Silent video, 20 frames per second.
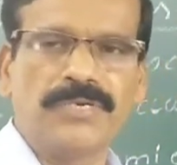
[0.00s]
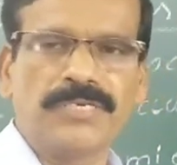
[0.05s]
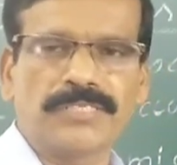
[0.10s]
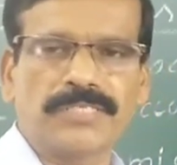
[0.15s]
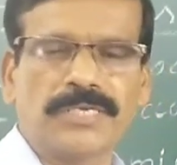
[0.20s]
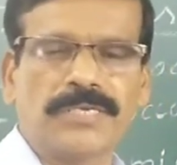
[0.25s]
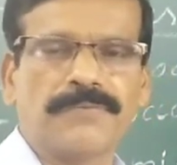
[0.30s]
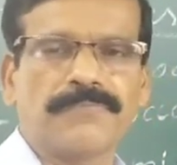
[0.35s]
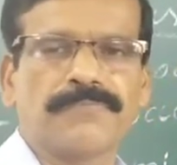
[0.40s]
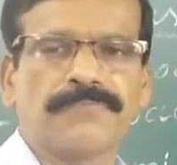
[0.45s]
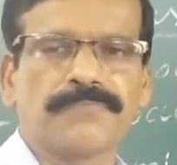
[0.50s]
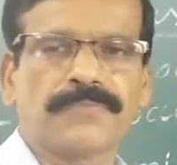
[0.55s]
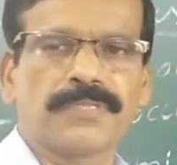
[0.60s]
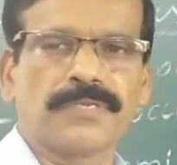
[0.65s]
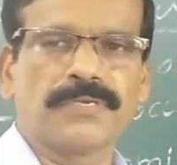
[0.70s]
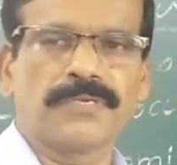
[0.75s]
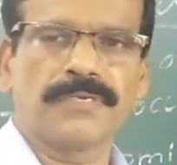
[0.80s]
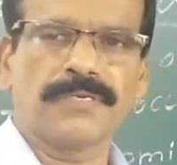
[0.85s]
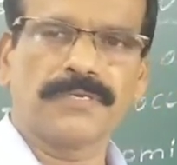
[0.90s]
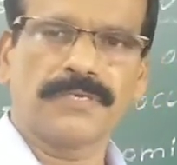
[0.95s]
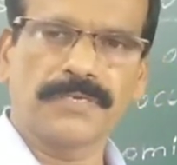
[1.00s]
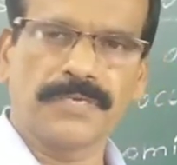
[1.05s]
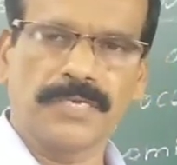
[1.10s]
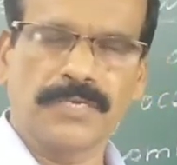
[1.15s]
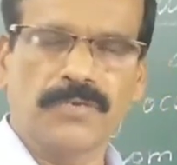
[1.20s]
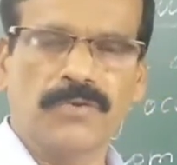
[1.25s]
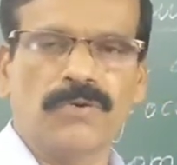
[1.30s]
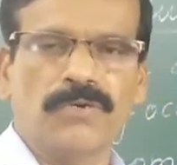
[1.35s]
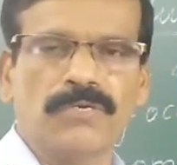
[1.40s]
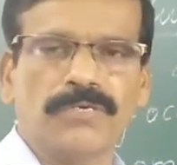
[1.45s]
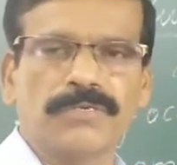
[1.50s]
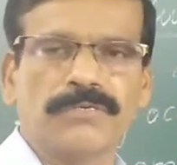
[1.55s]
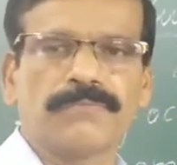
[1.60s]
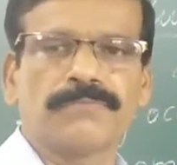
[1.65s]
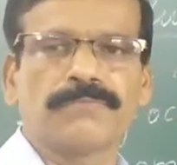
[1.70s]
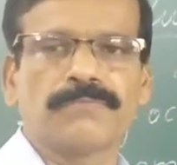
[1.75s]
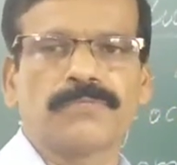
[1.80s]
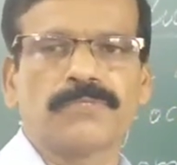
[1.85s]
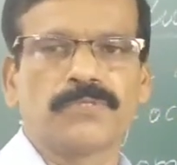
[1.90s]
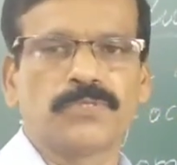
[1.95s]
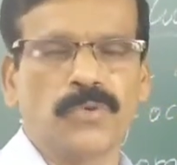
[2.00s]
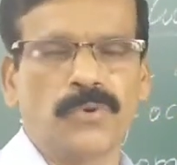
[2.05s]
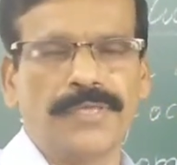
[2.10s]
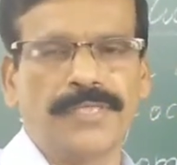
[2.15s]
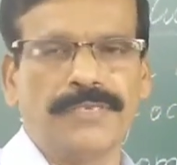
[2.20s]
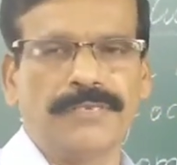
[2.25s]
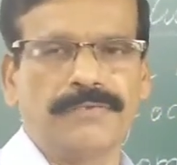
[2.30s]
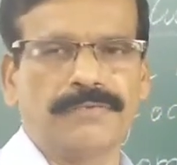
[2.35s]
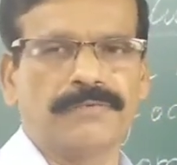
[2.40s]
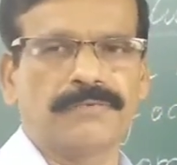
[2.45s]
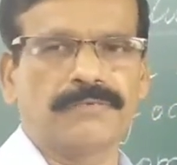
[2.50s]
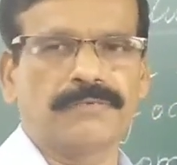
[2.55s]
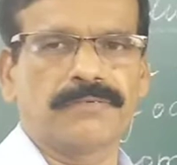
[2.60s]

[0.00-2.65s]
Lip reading: USA did not join